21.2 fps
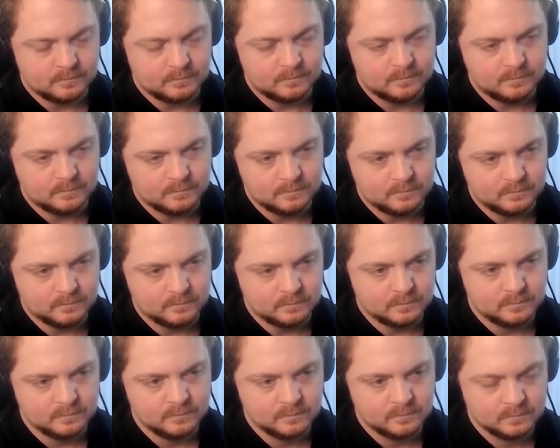
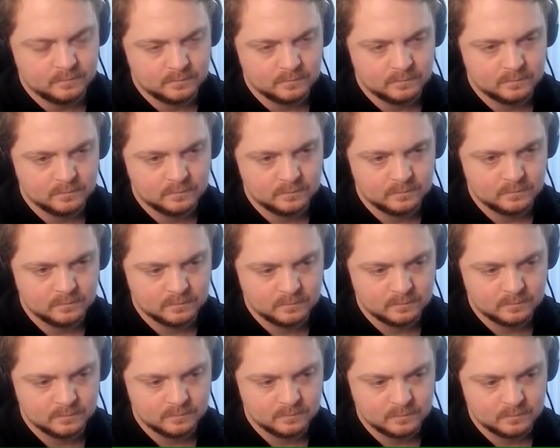
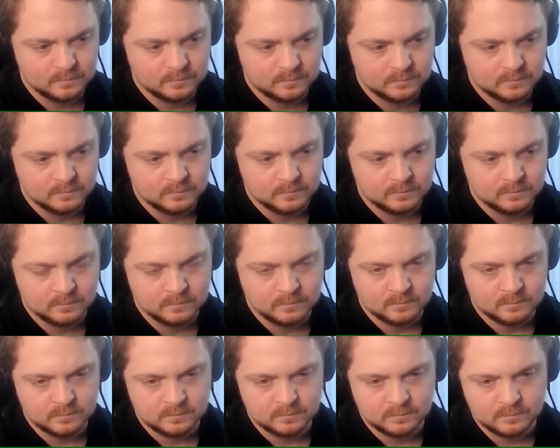
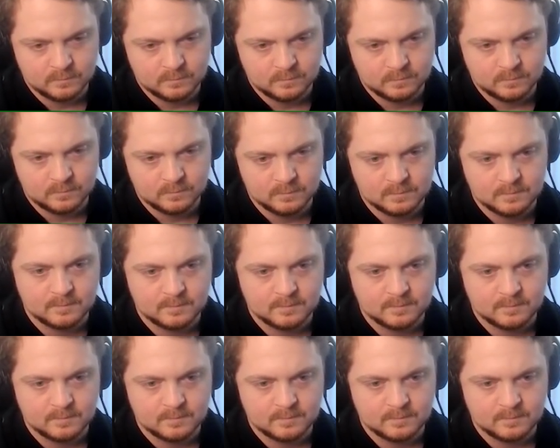The person shown says nothing.